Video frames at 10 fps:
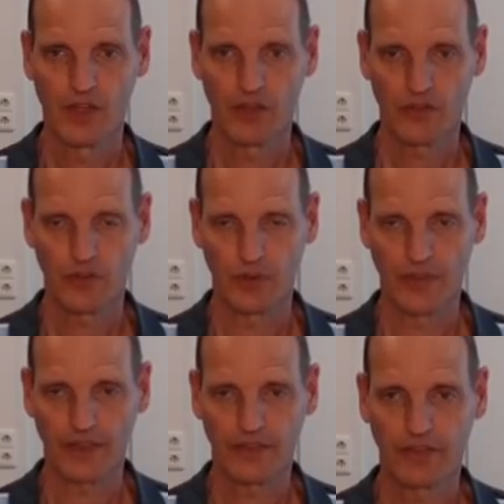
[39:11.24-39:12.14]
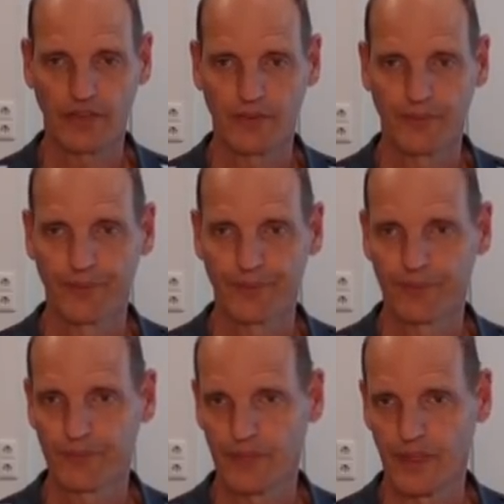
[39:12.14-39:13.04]
So that's
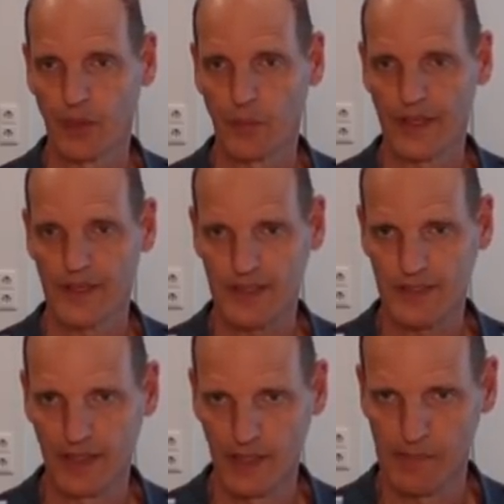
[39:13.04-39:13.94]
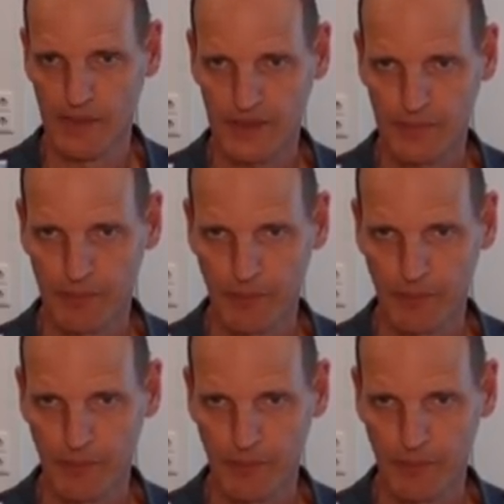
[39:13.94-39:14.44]
where this limit